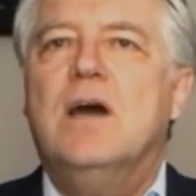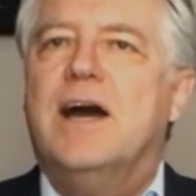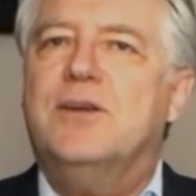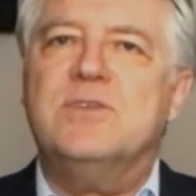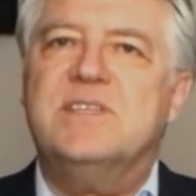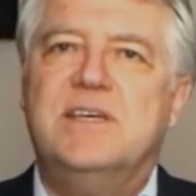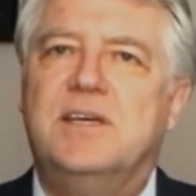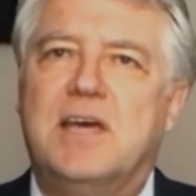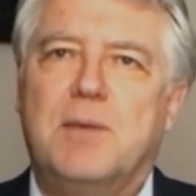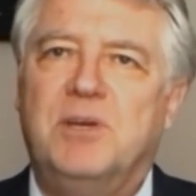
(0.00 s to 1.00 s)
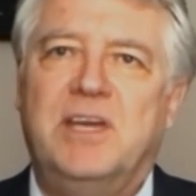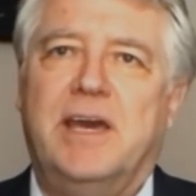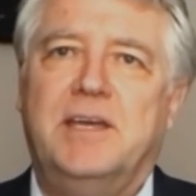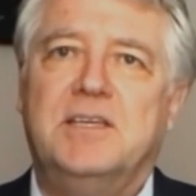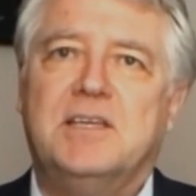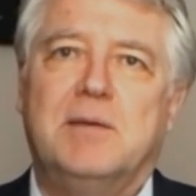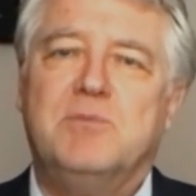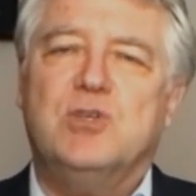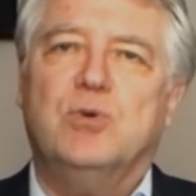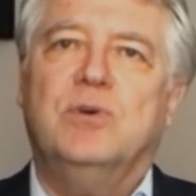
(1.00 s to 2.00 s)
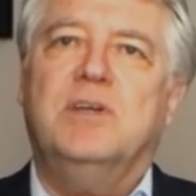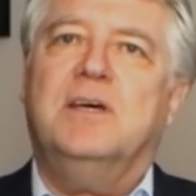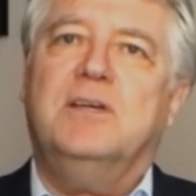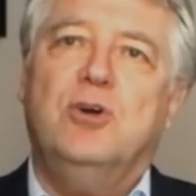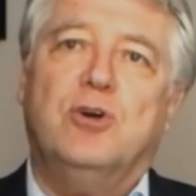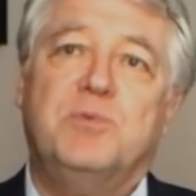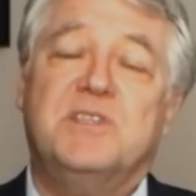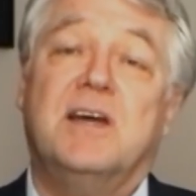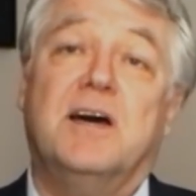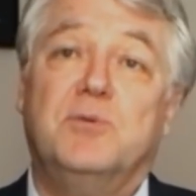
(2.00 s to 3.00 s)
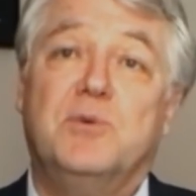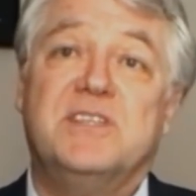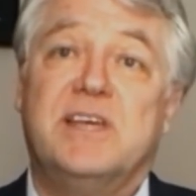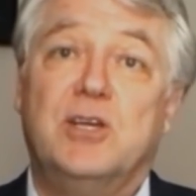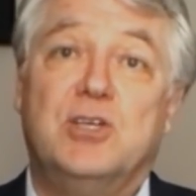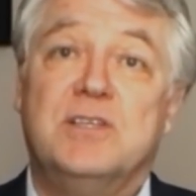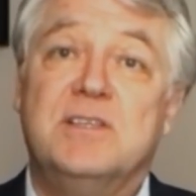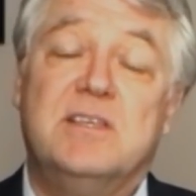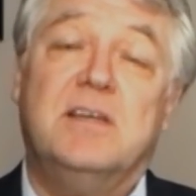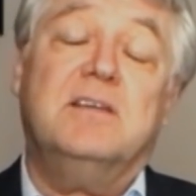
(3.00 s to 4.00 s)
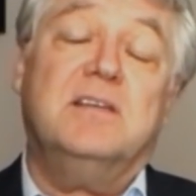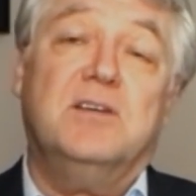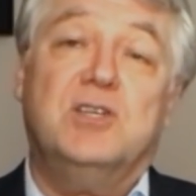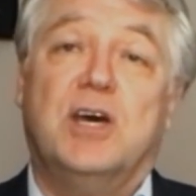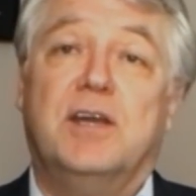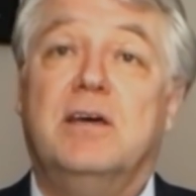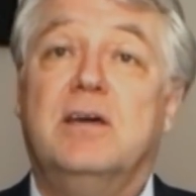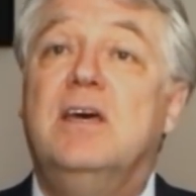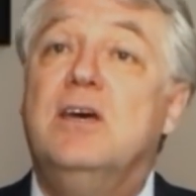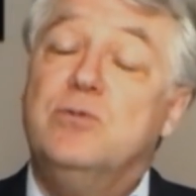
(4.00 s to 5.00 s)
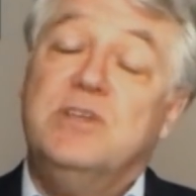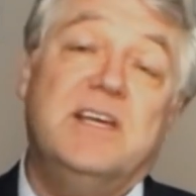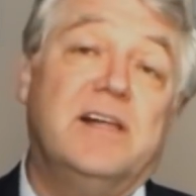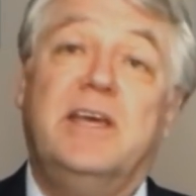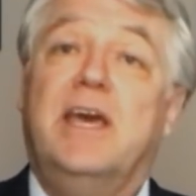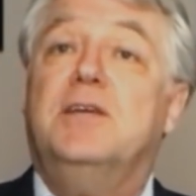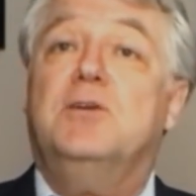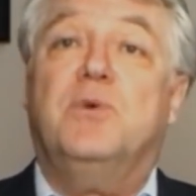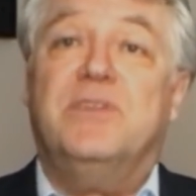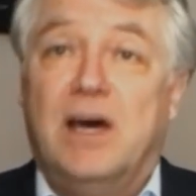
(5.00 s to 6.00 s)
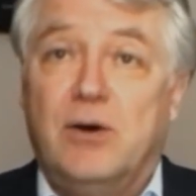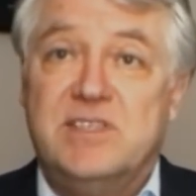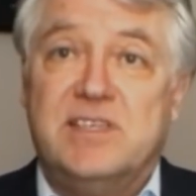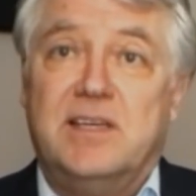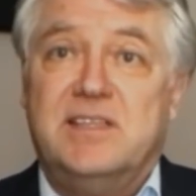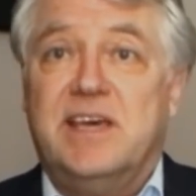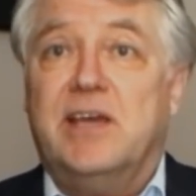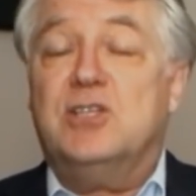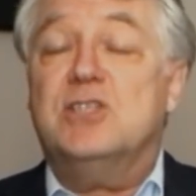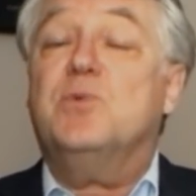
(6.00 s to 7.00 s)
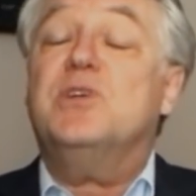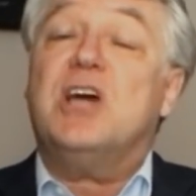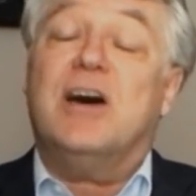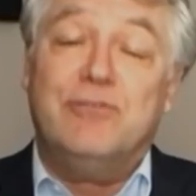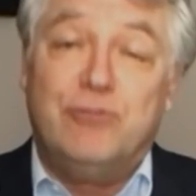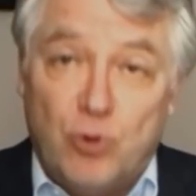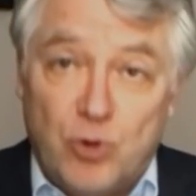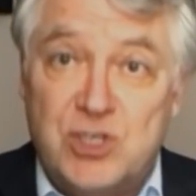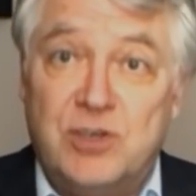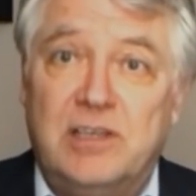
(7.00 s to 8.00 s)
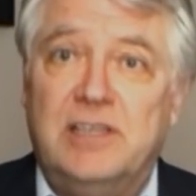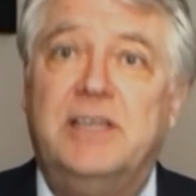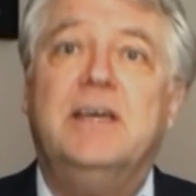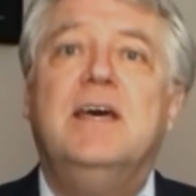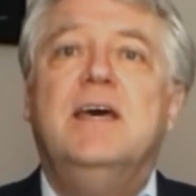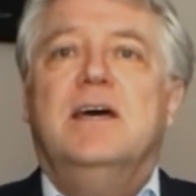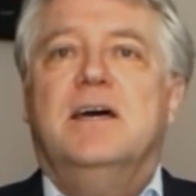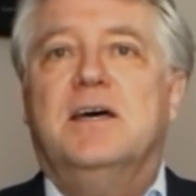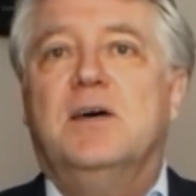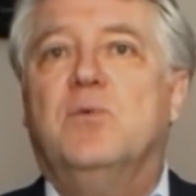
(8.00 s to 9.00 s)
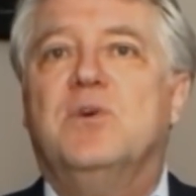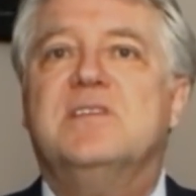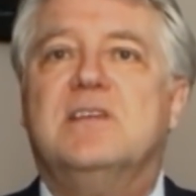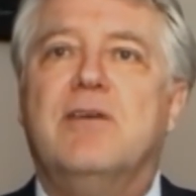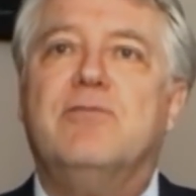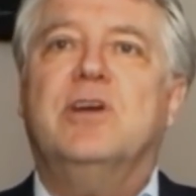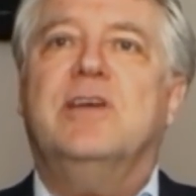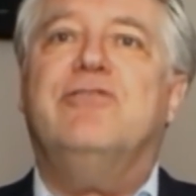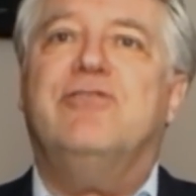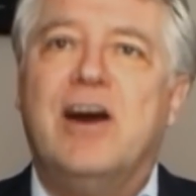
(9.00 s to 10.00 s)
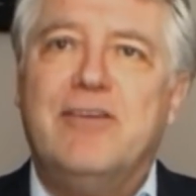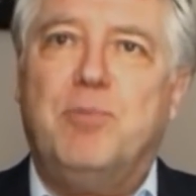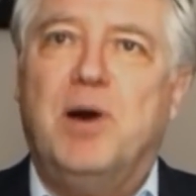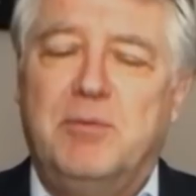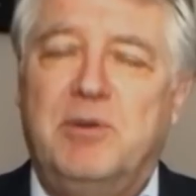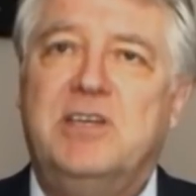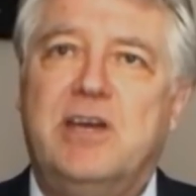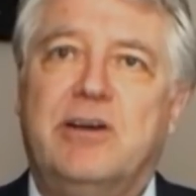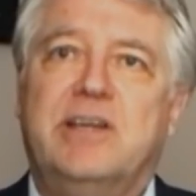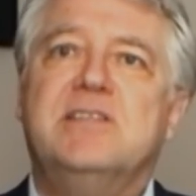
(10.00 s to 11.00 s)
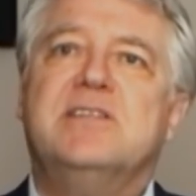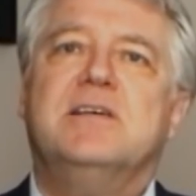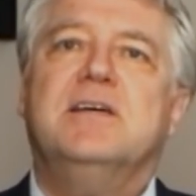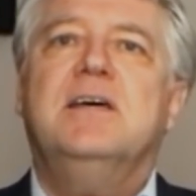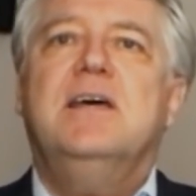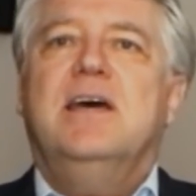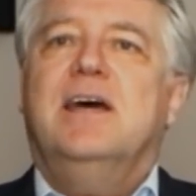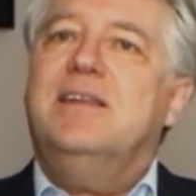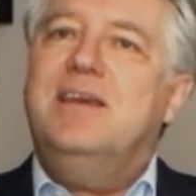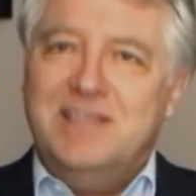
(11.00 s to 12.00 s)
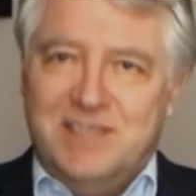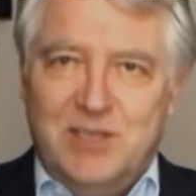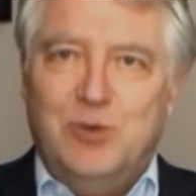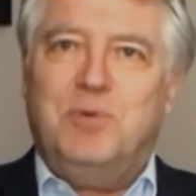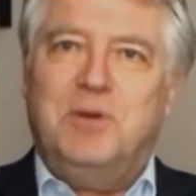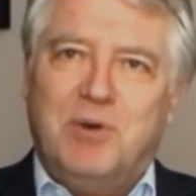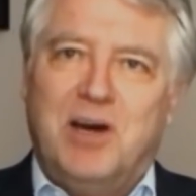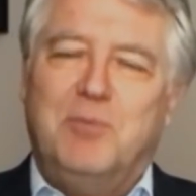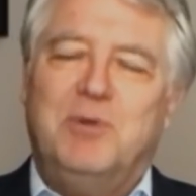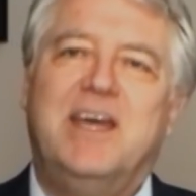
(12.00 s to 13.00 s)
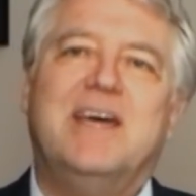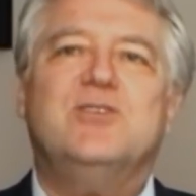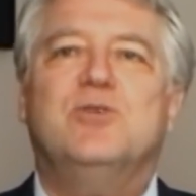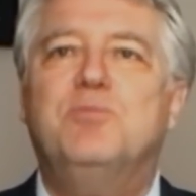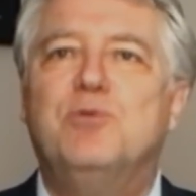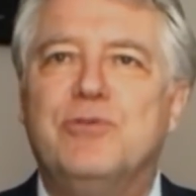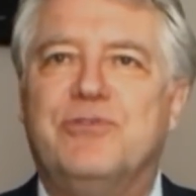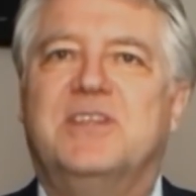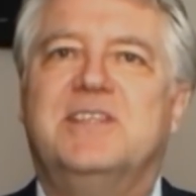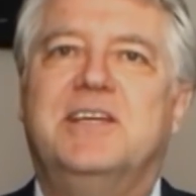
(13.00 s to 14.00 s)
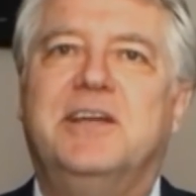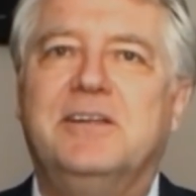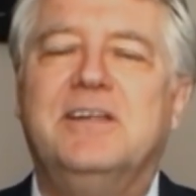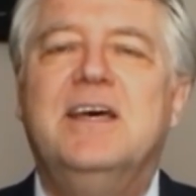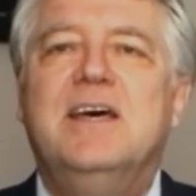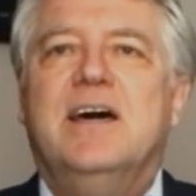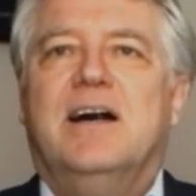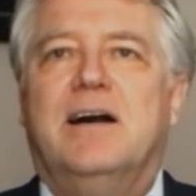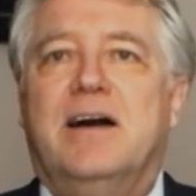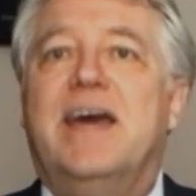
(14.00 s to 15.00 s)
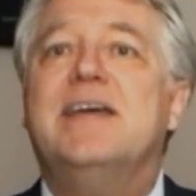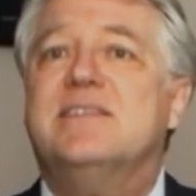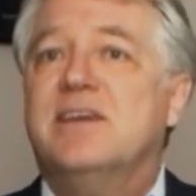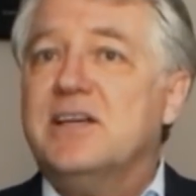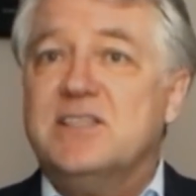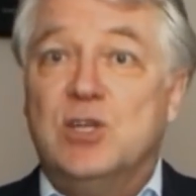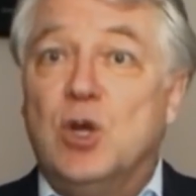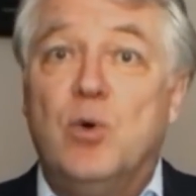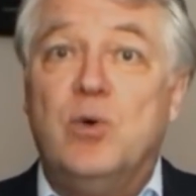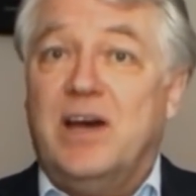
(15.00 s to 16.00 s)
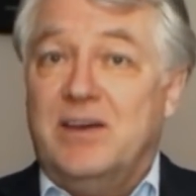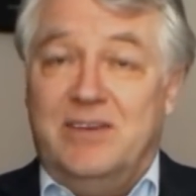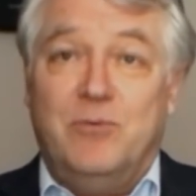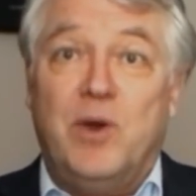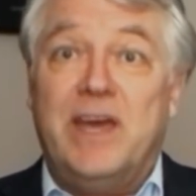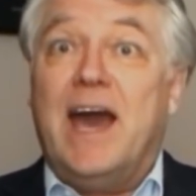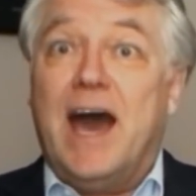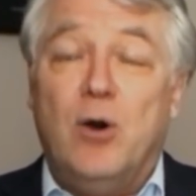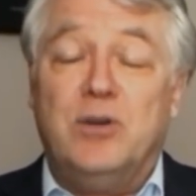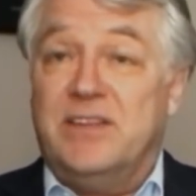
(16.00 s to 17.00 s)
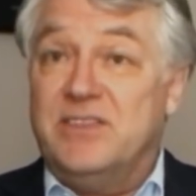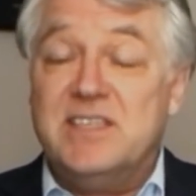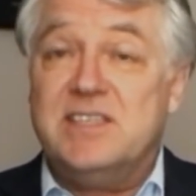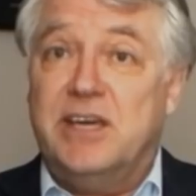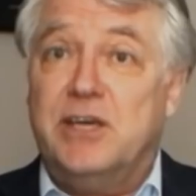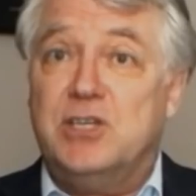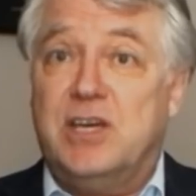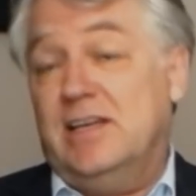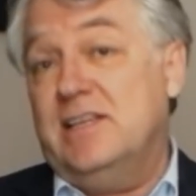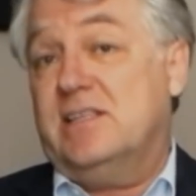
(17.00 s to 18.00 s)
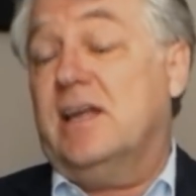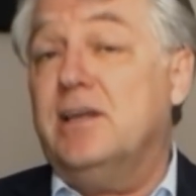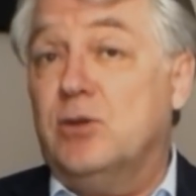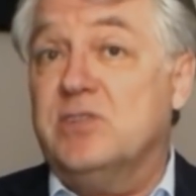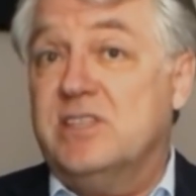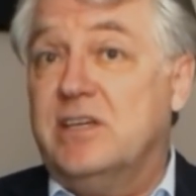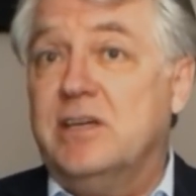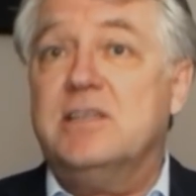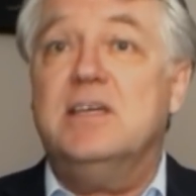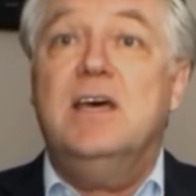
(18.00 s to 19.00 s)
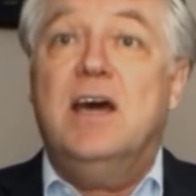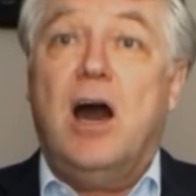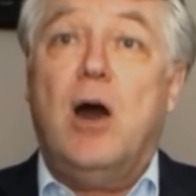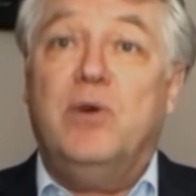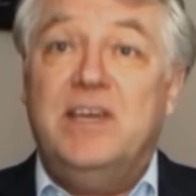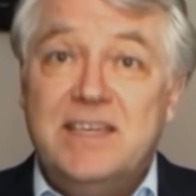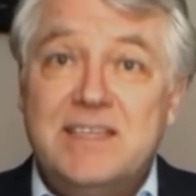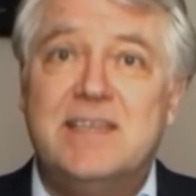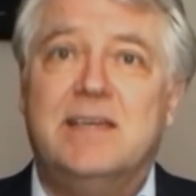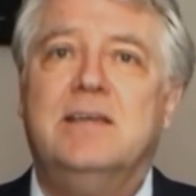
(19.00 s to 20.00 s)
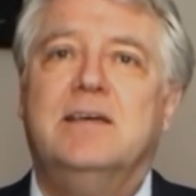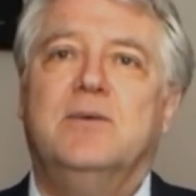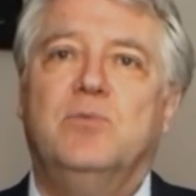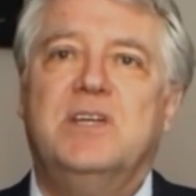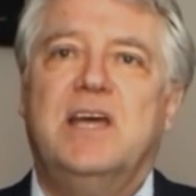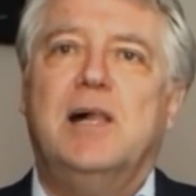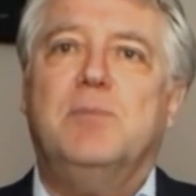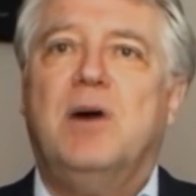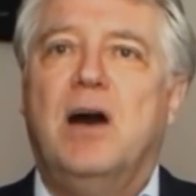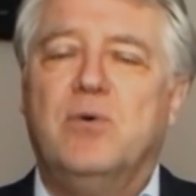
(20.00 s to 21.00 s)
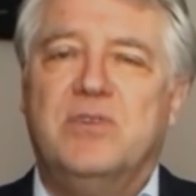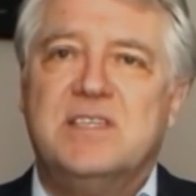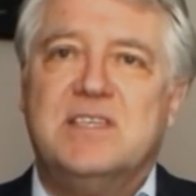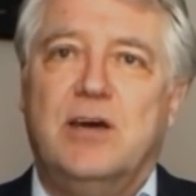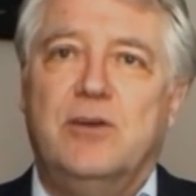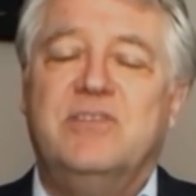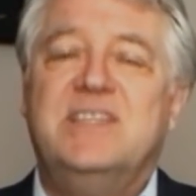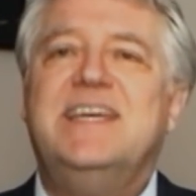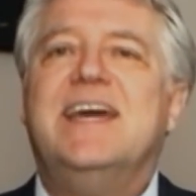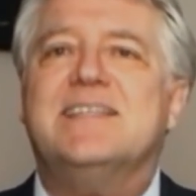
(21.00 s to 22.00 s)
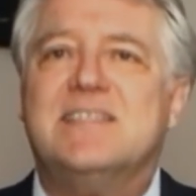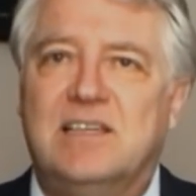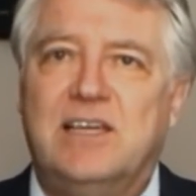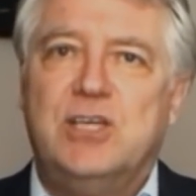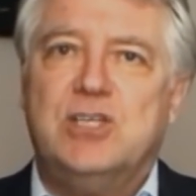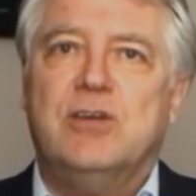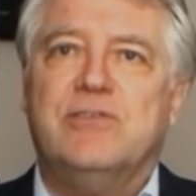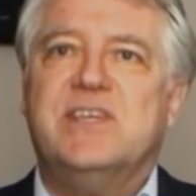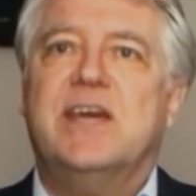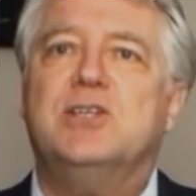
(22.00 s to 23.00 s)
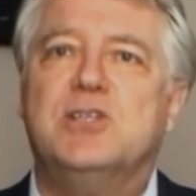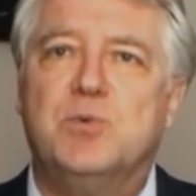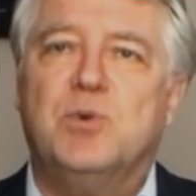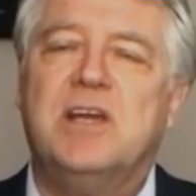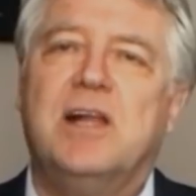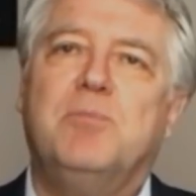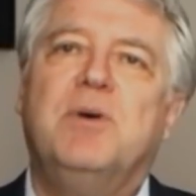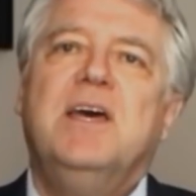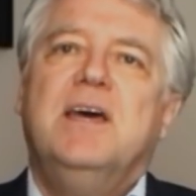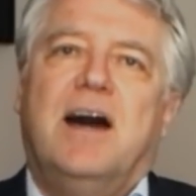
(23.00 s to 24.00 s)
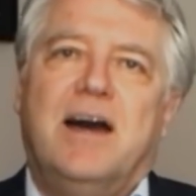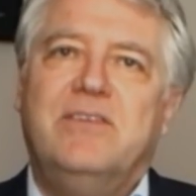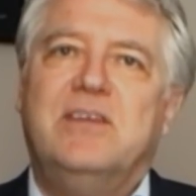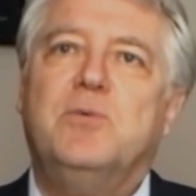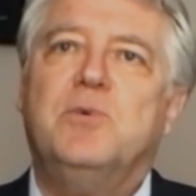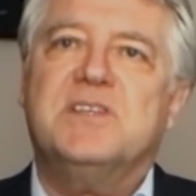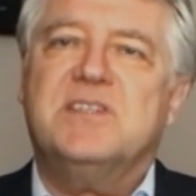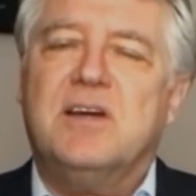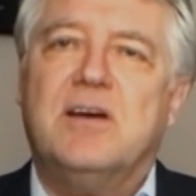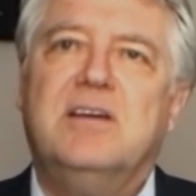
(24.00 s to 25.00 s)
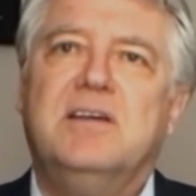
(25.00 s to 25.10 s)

I don't see it happening anytime soon. Uh, Europe started with sanctions, and uh, China retaliated with outside sanctions, which unfortunately uh, was covering five parliamentarians. and this European Parliament has to approve this deal. as there is no way out at this stage, at least I don't see it, how easing uh, would help, how this kind of de escalation of sanctions would help. I think we're stuck.